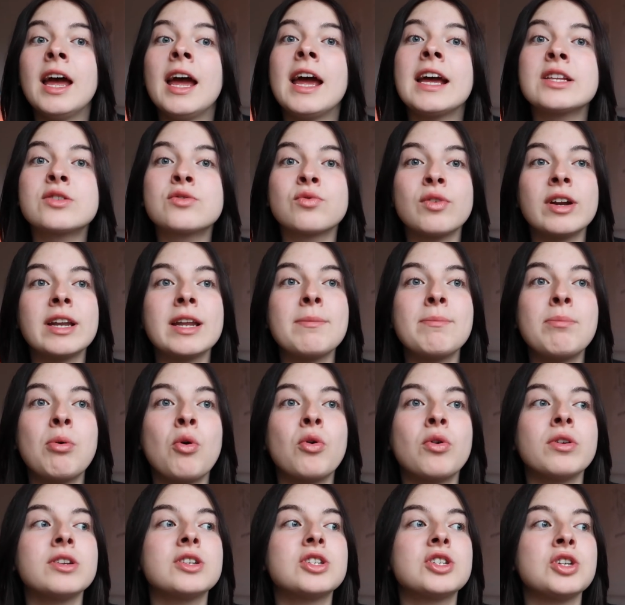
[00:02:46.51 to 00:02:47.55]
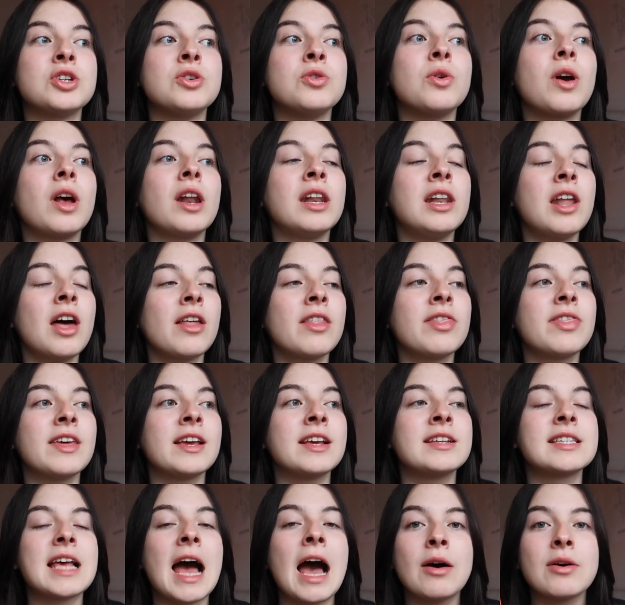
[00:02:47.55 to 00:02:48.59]
It's really important to learn
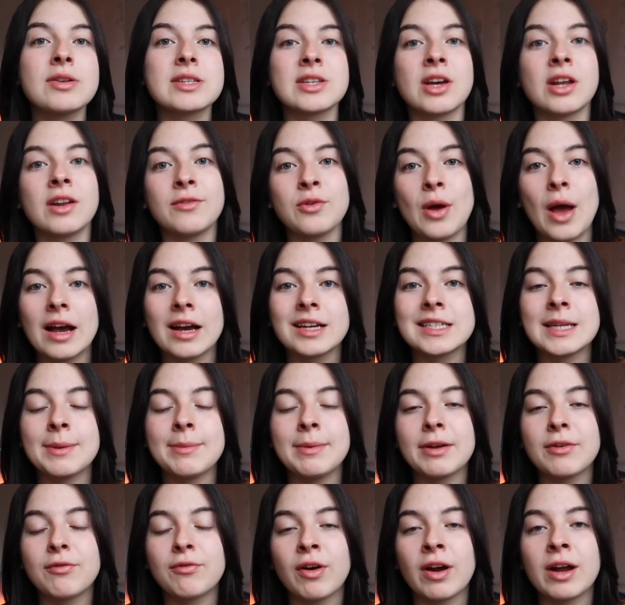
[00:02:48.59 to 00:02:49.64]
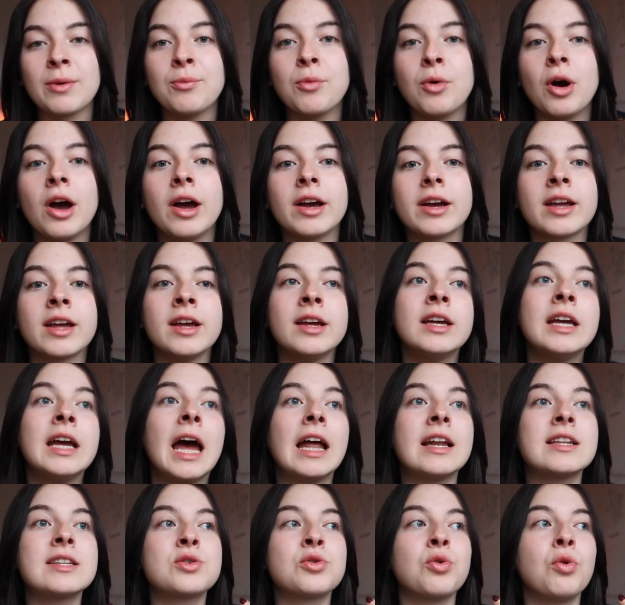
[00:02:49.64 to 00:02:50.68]
things outside of your academic framework
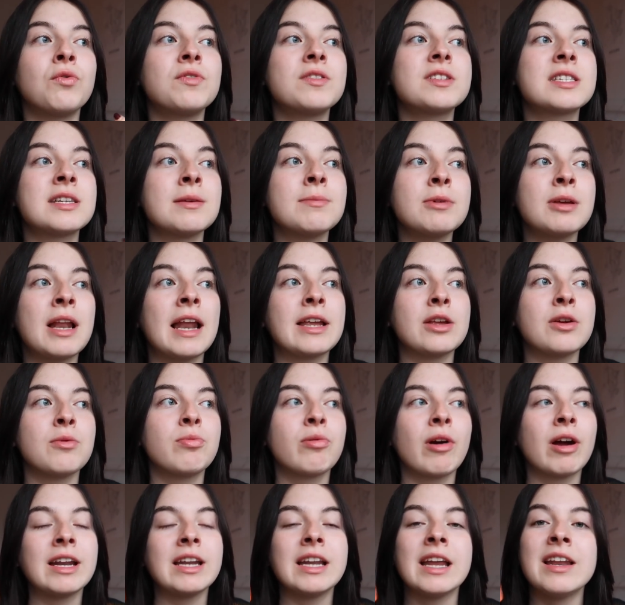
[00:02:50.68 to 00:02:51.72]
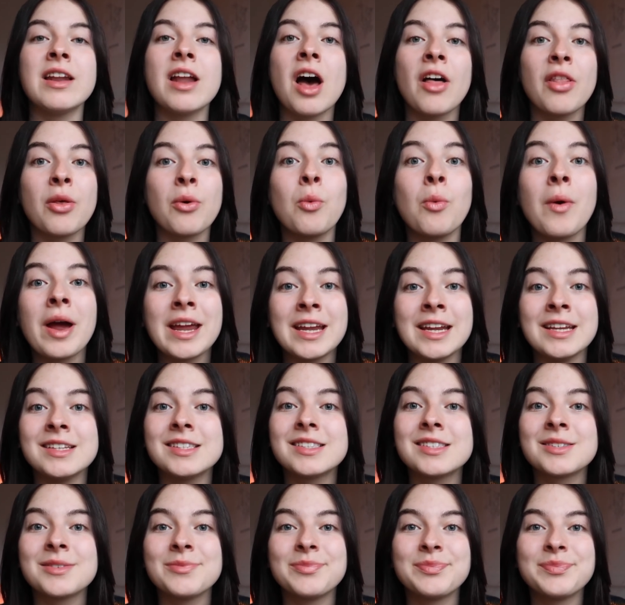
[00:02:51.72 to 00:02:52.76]
and sort of stimulate your brain in other
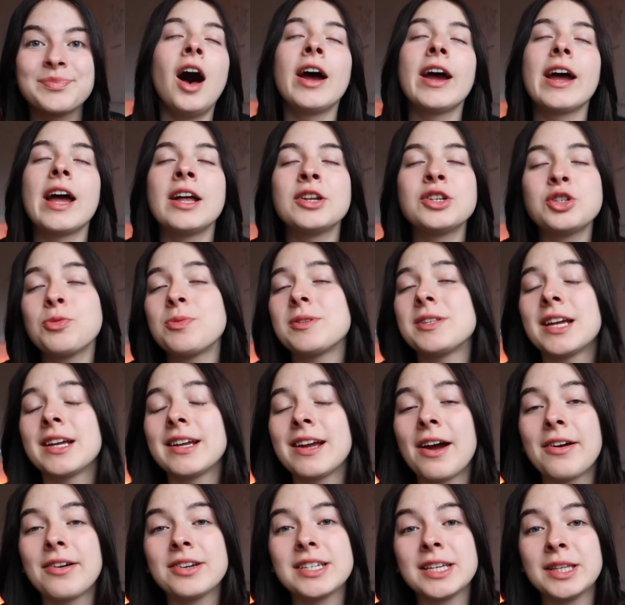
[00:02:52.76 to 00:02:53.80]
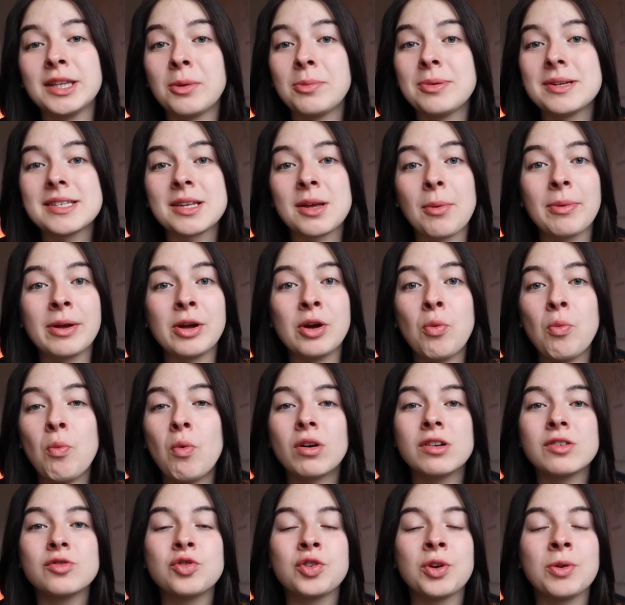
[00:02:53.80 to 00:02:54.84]
ways. I 100% guarantee there'll be something on
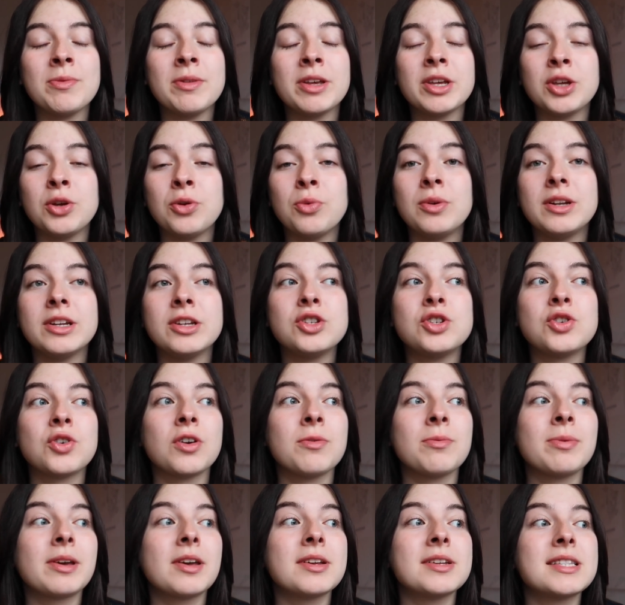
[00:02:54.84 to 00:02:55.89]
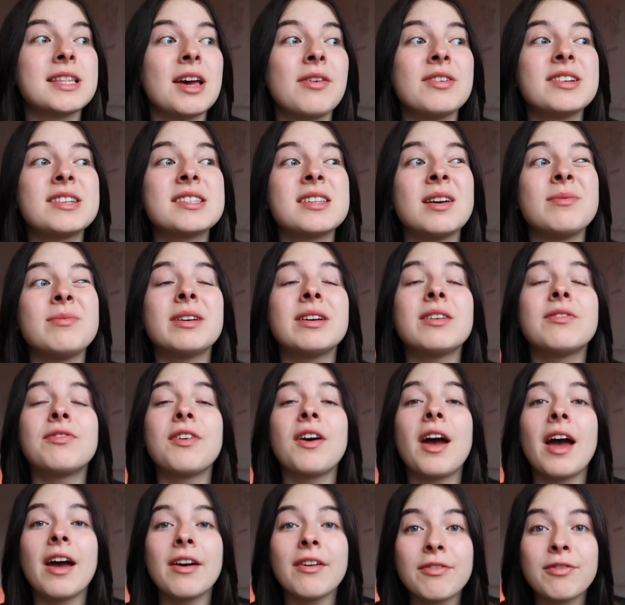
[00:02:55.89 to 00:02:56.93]
One that you will enjoy because there is something
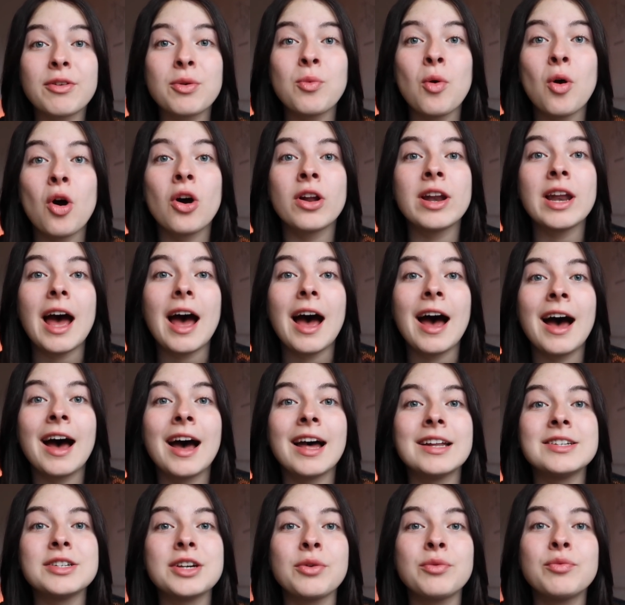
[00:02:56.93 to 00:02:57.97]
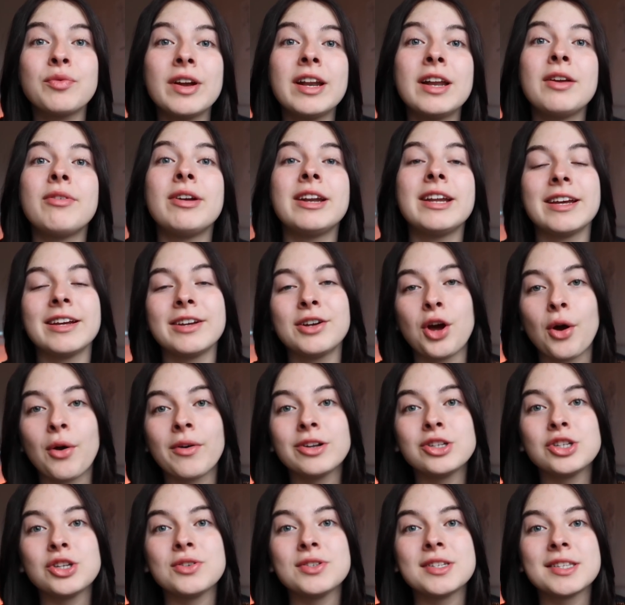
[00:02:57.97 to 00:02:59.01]
for everyone and I really, really
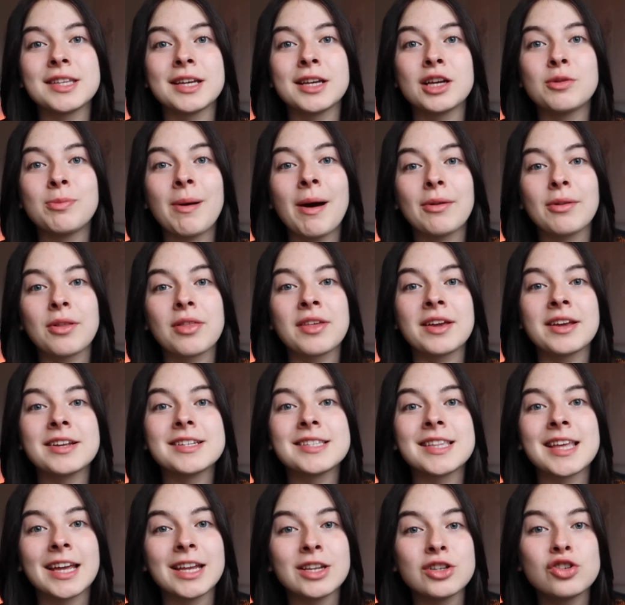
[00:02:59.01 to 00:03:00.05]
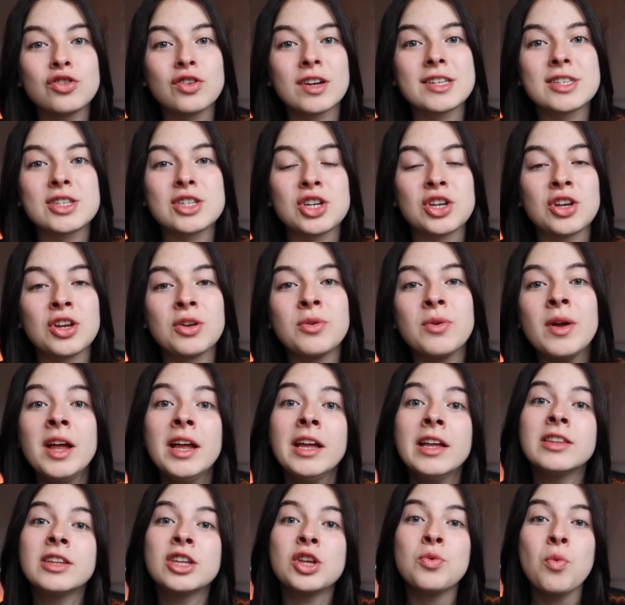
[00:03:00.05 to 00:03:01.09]
encourage you to think about the things that interest you,
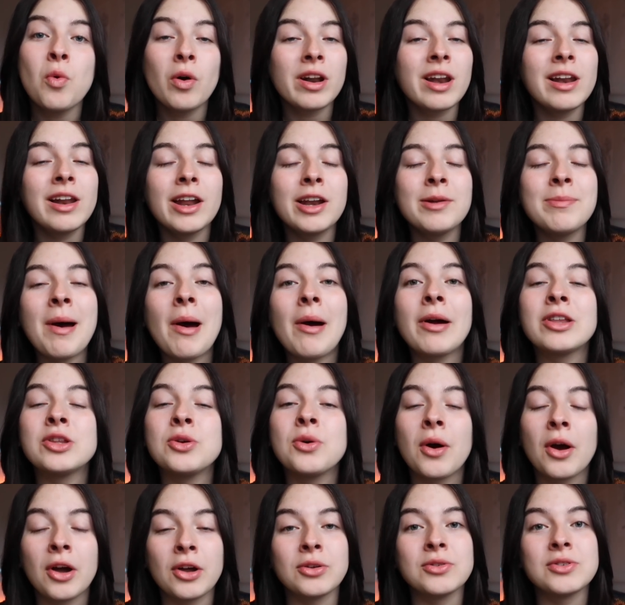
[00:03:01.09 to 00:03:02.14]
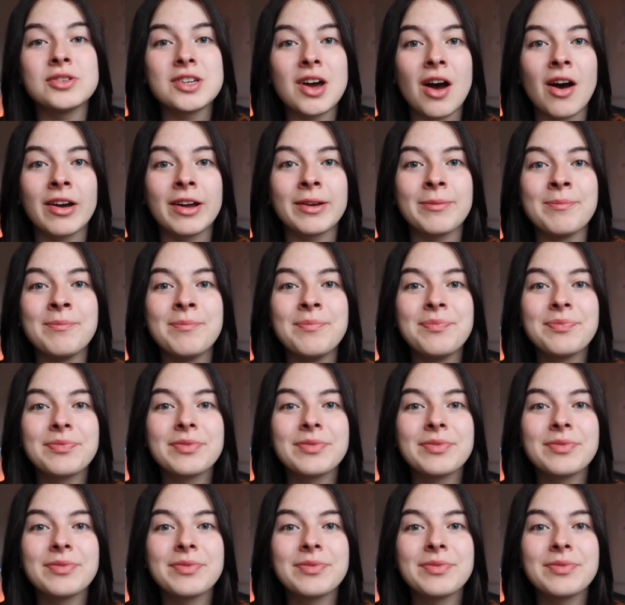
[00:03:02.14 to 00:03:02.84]
that you want to learn about in your own time.